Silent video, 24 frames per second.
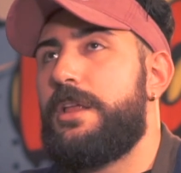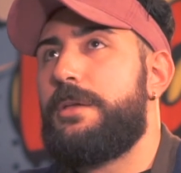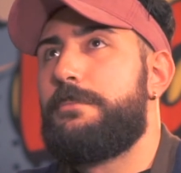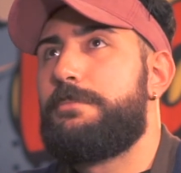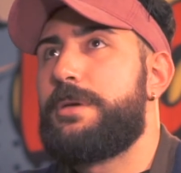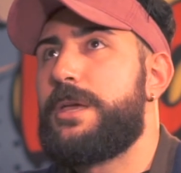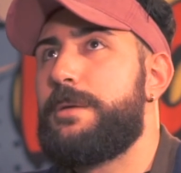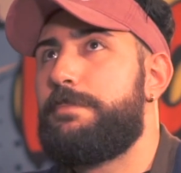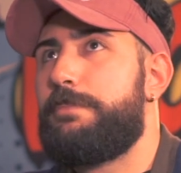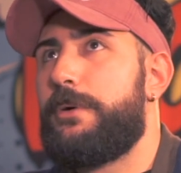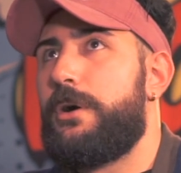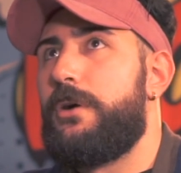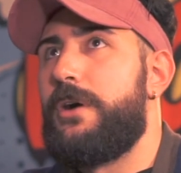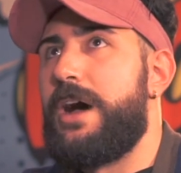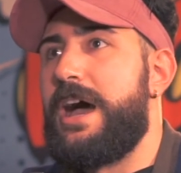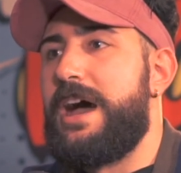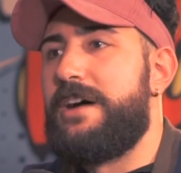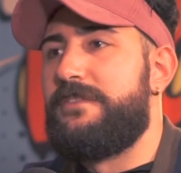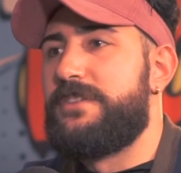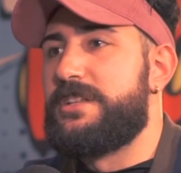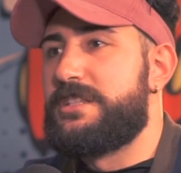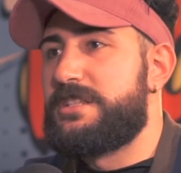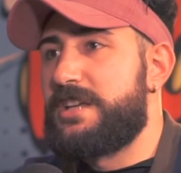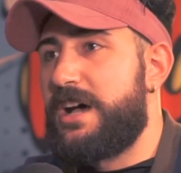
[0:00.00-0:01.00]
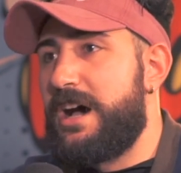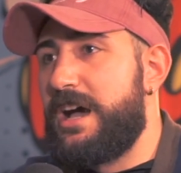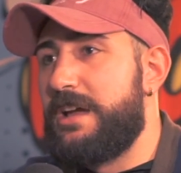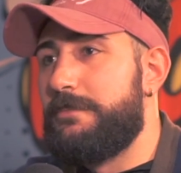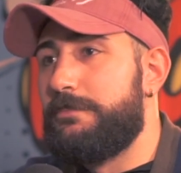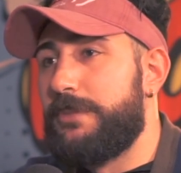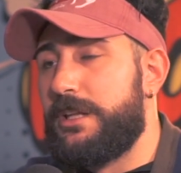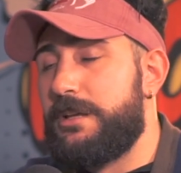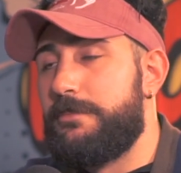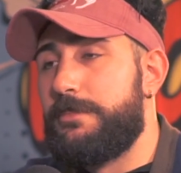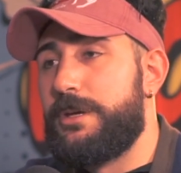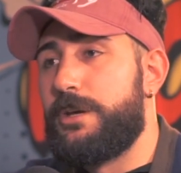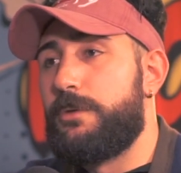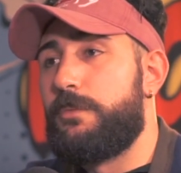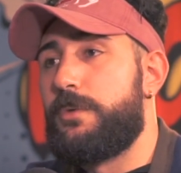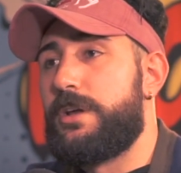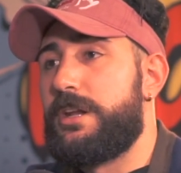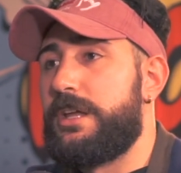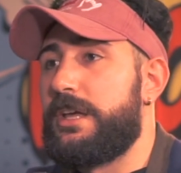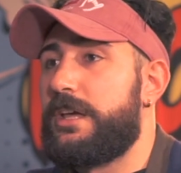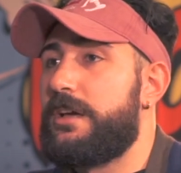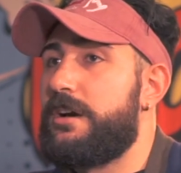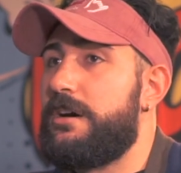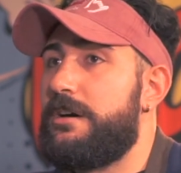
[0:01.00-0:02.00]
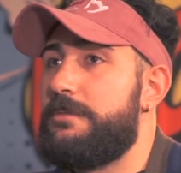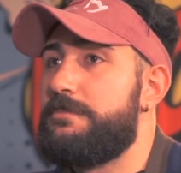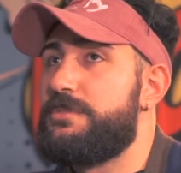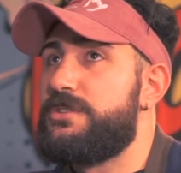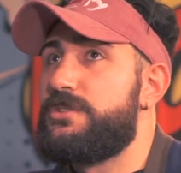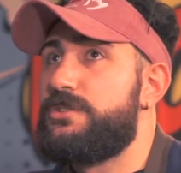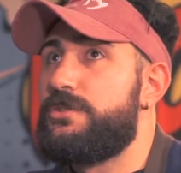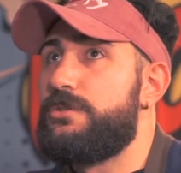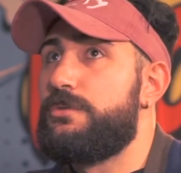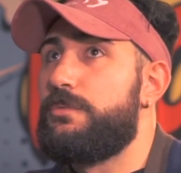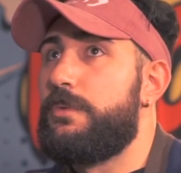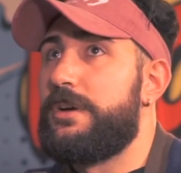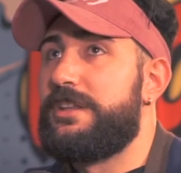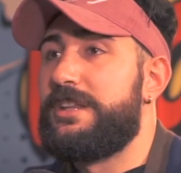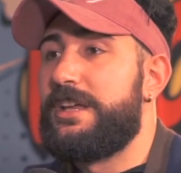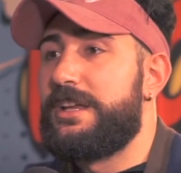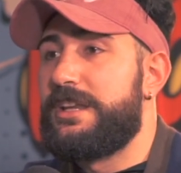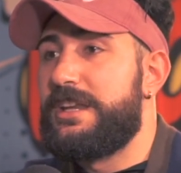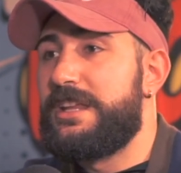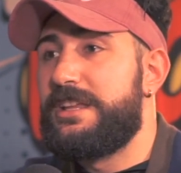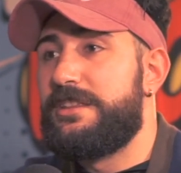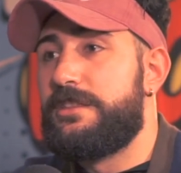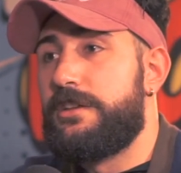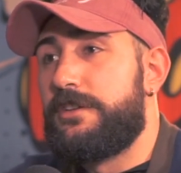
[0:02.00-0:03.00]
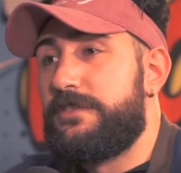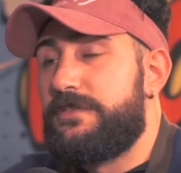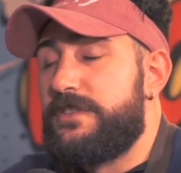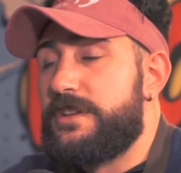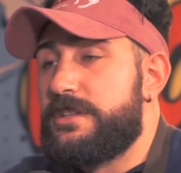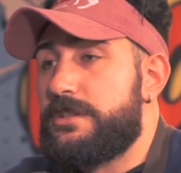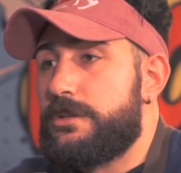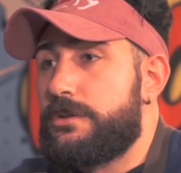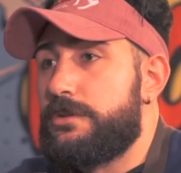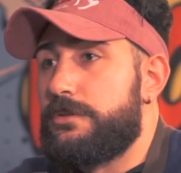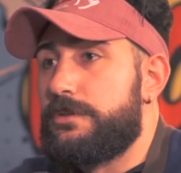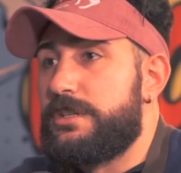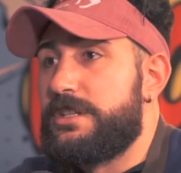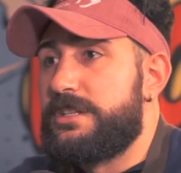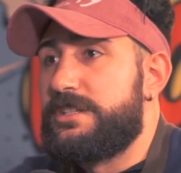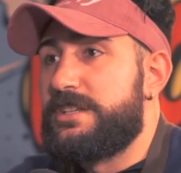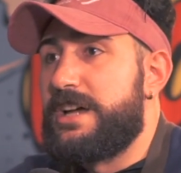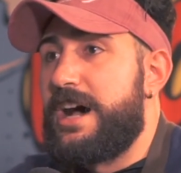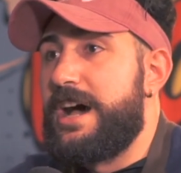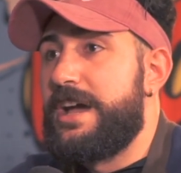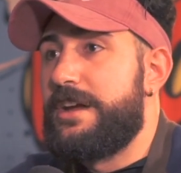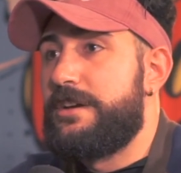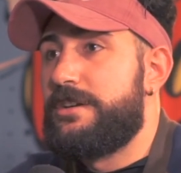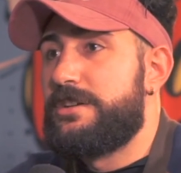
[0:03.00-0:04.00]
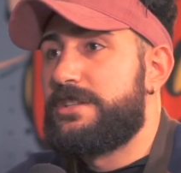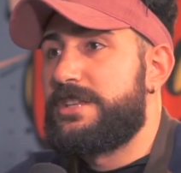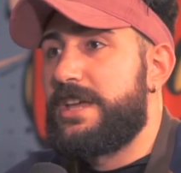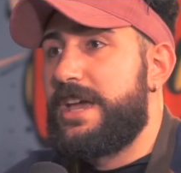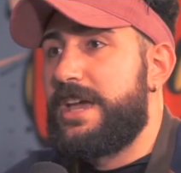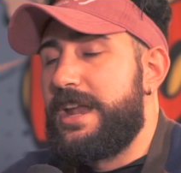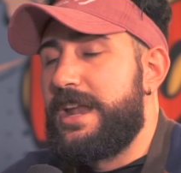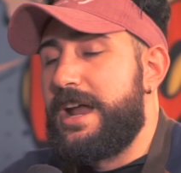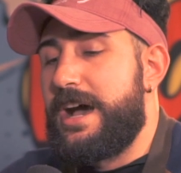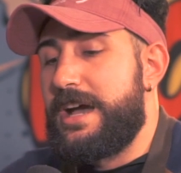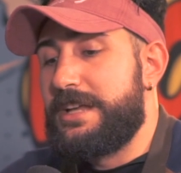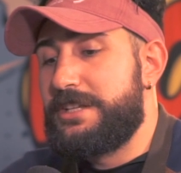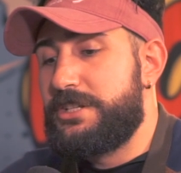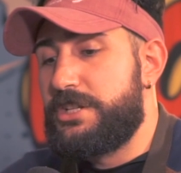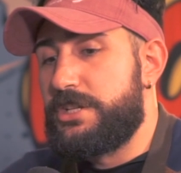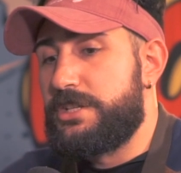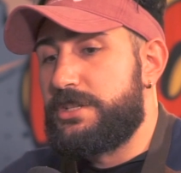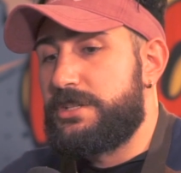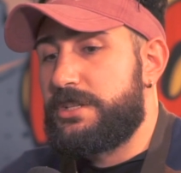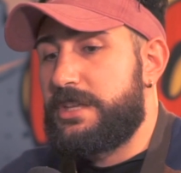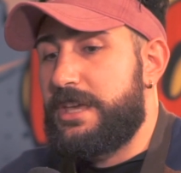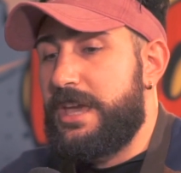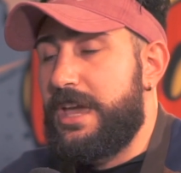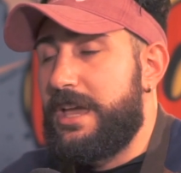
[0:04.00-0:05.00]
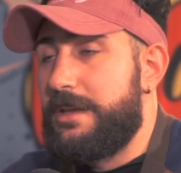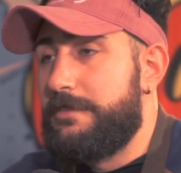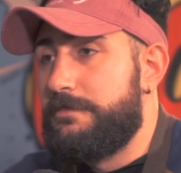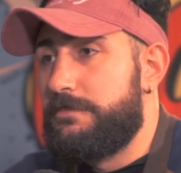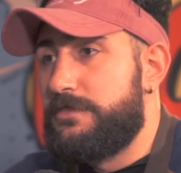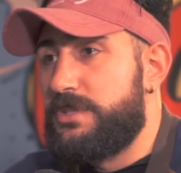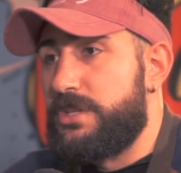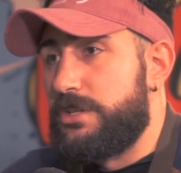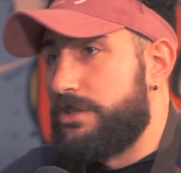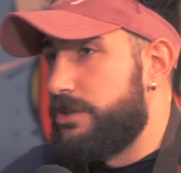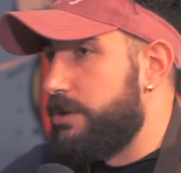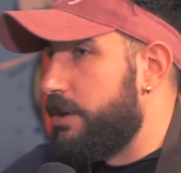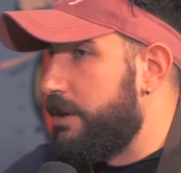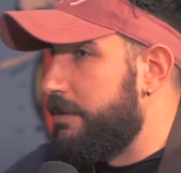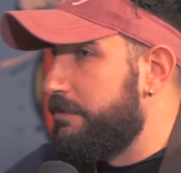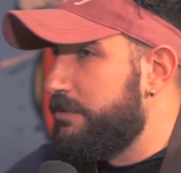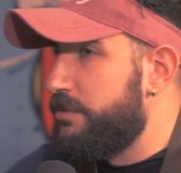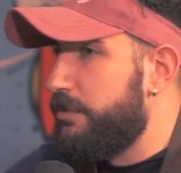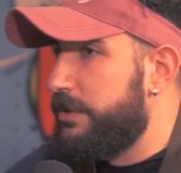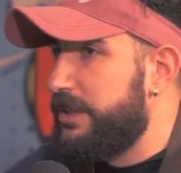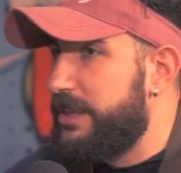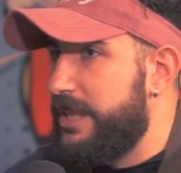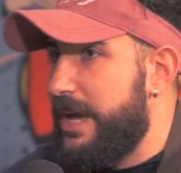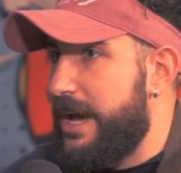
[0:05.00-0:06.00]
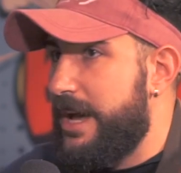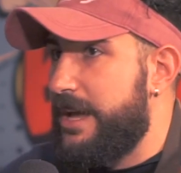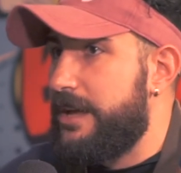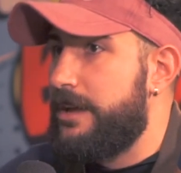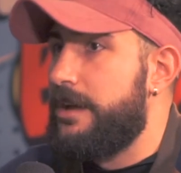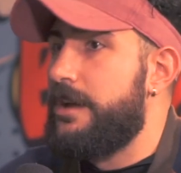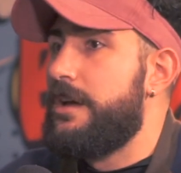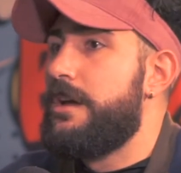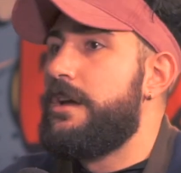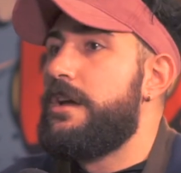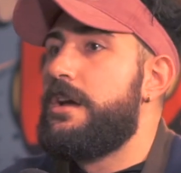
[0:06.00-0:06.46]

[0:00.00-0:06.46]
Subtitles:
People have a time limit when it comes to when they need their physical desires. I just came to terms with that.